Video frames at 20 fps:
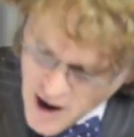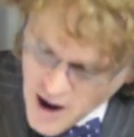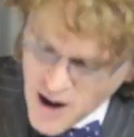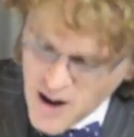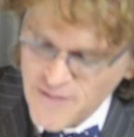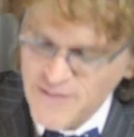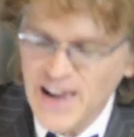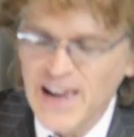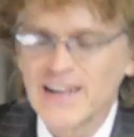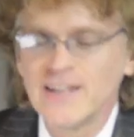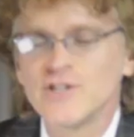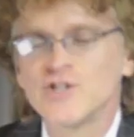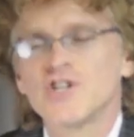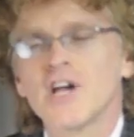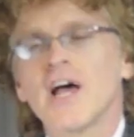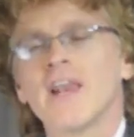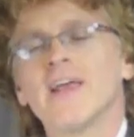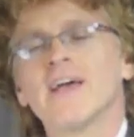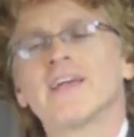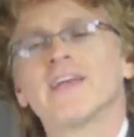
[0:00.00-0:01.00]
of
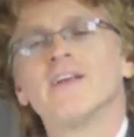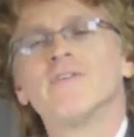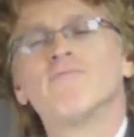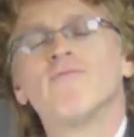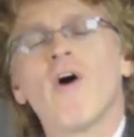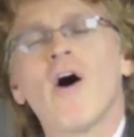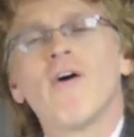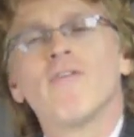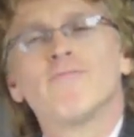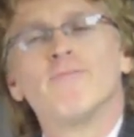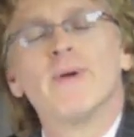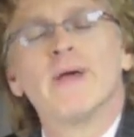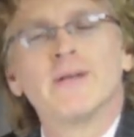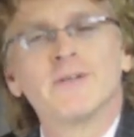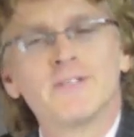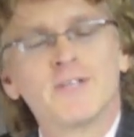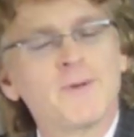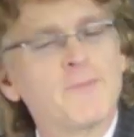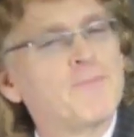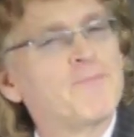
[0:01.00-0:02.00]
angelic
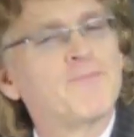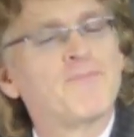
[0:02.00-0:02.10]
involvement